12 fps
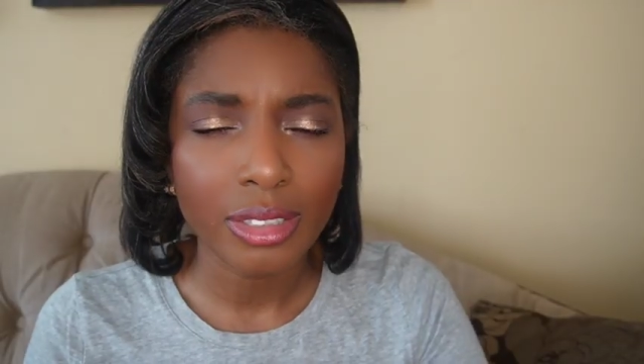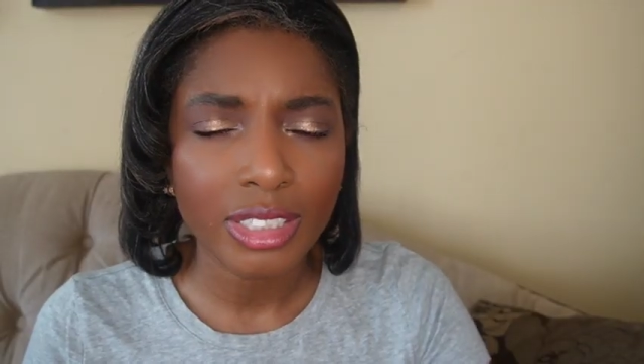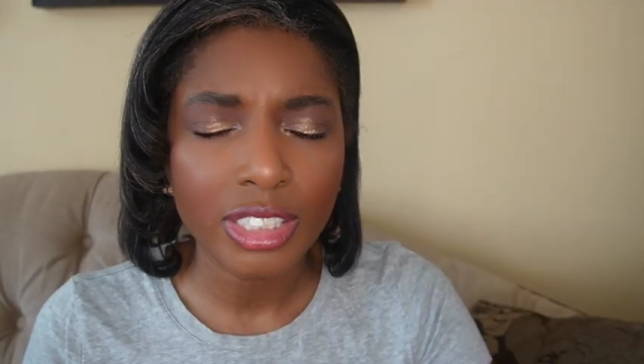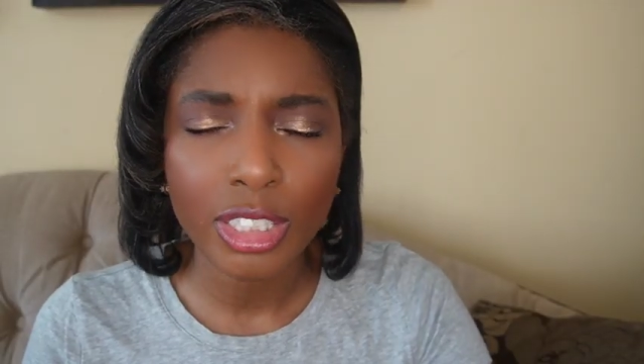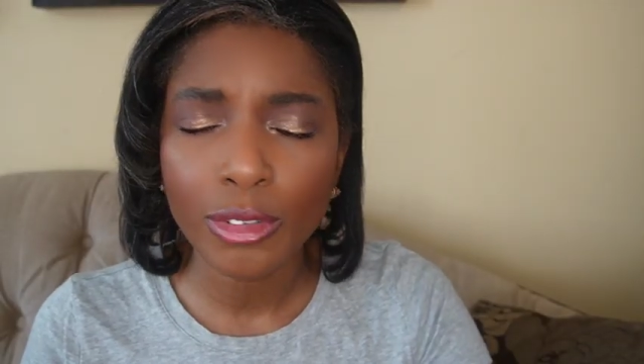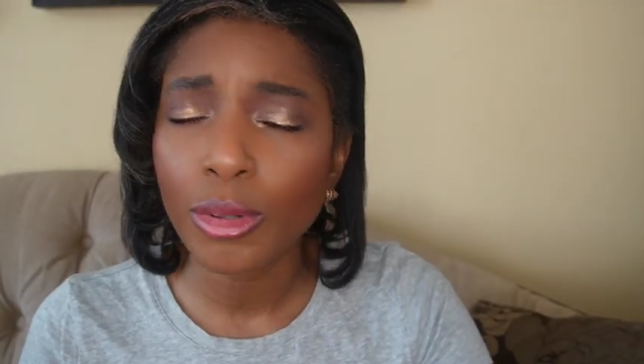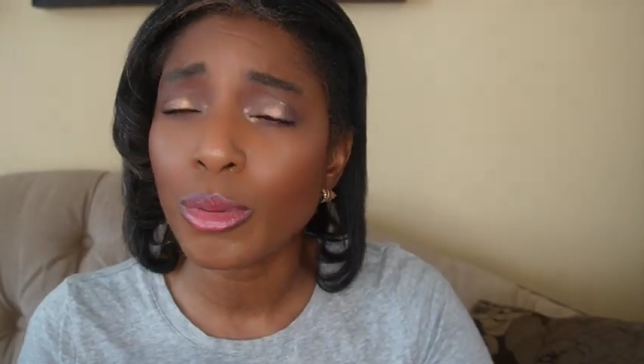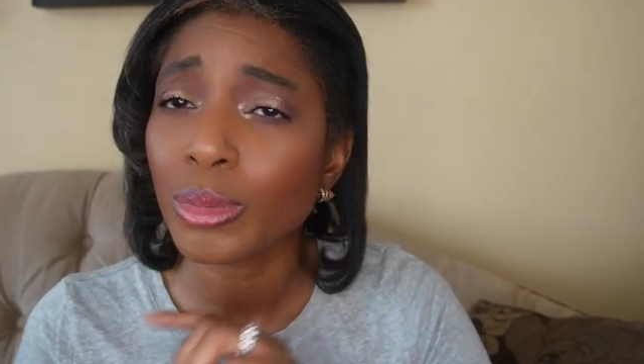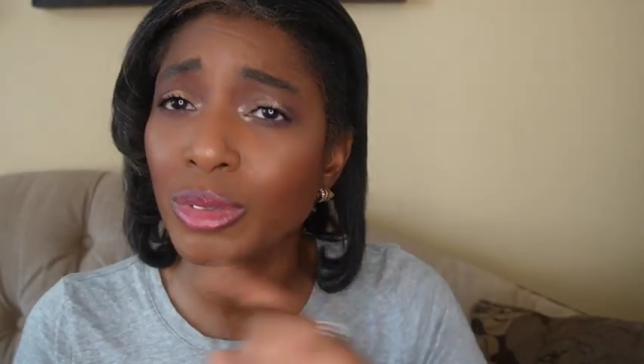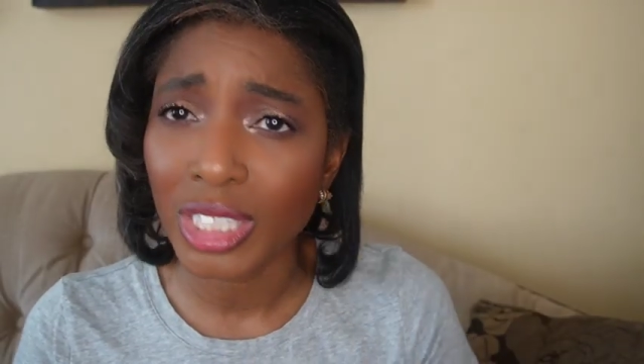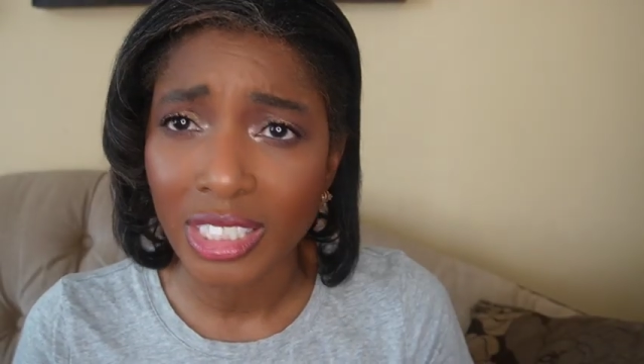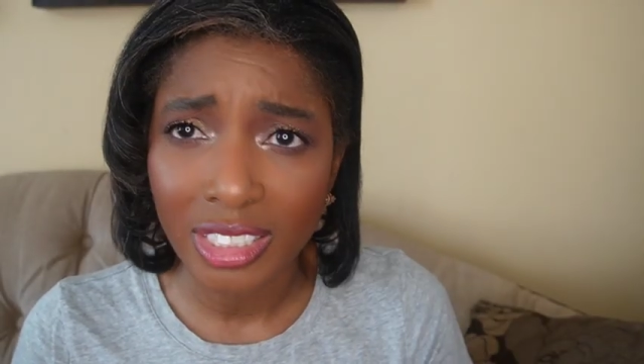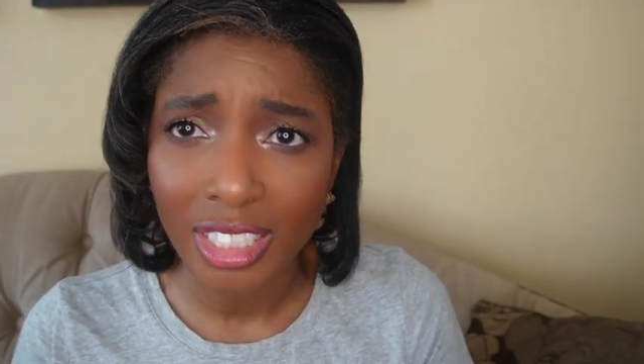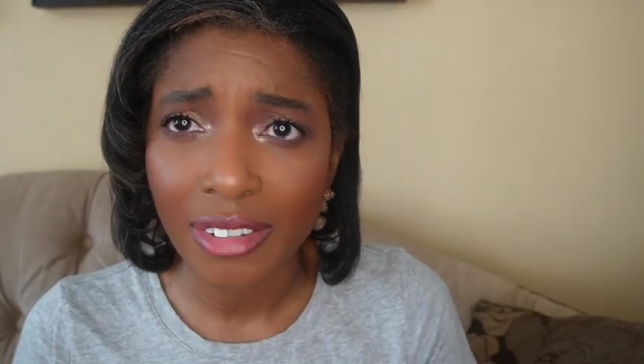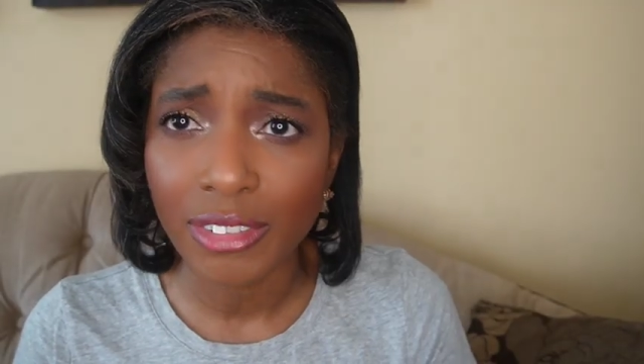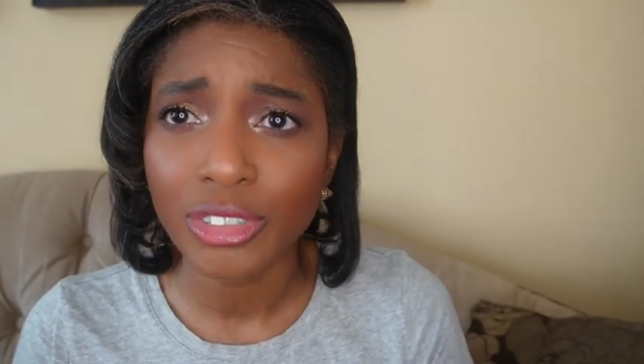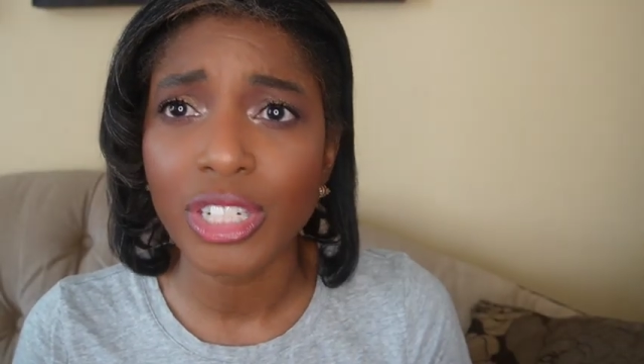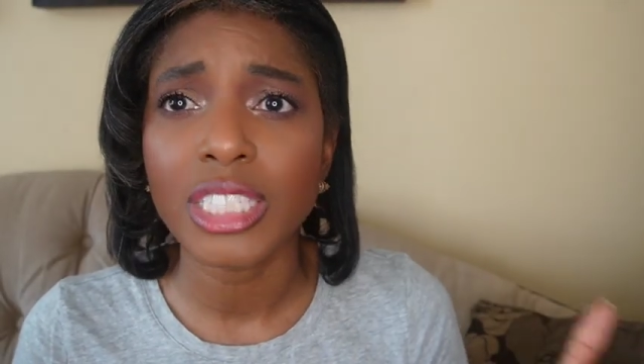silver one, which I still
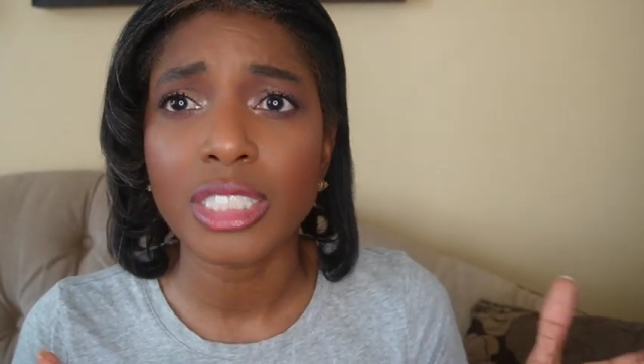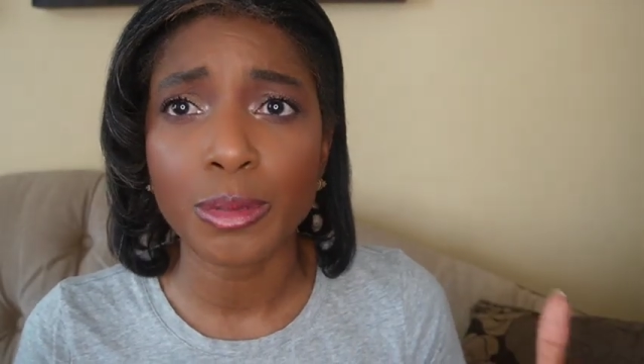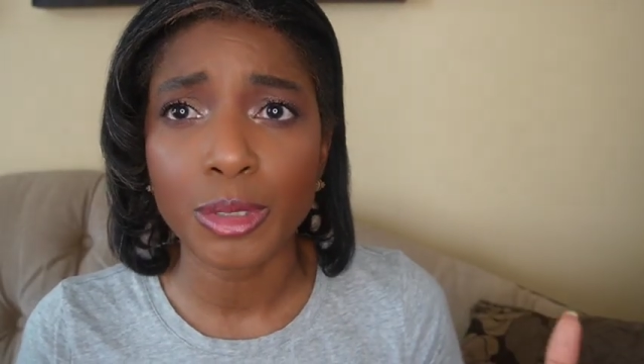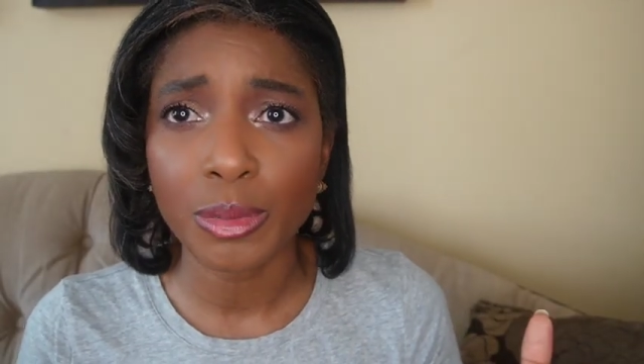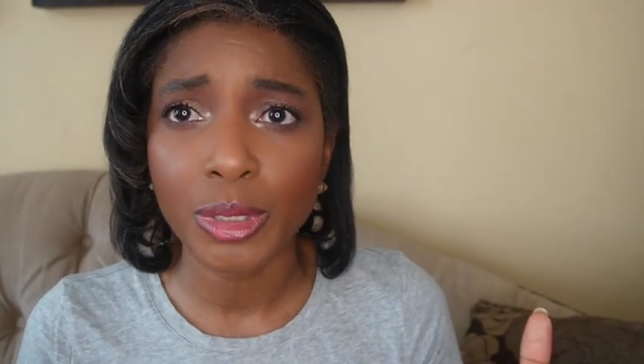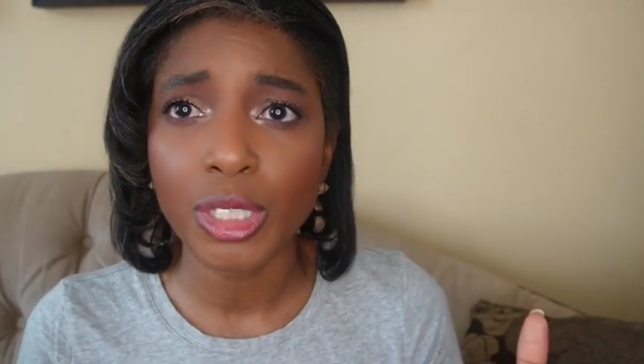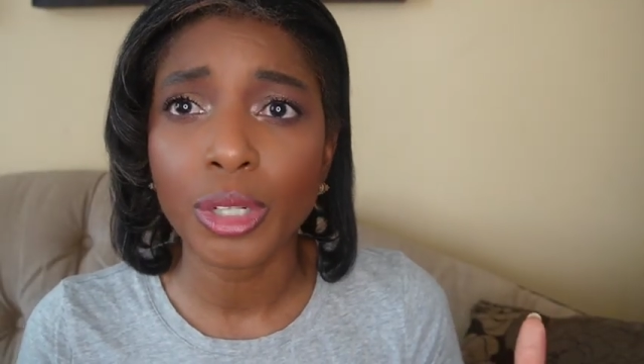haven't tried, is supposed to be